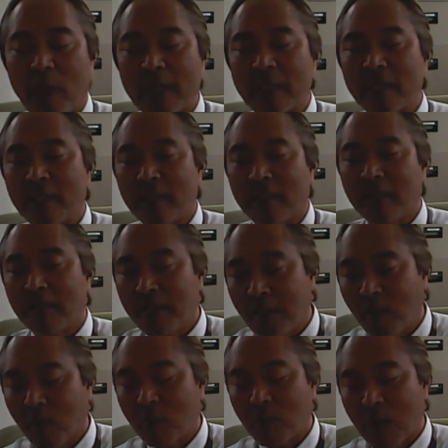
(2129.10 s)
question
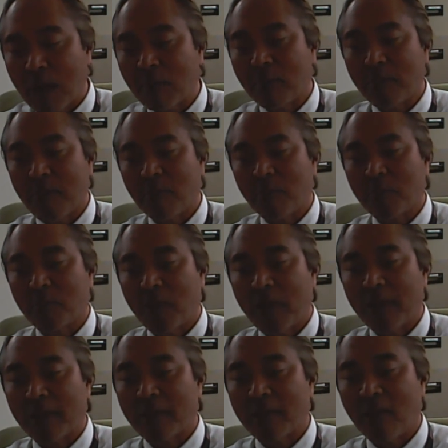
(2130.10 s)
or problem that we're trying to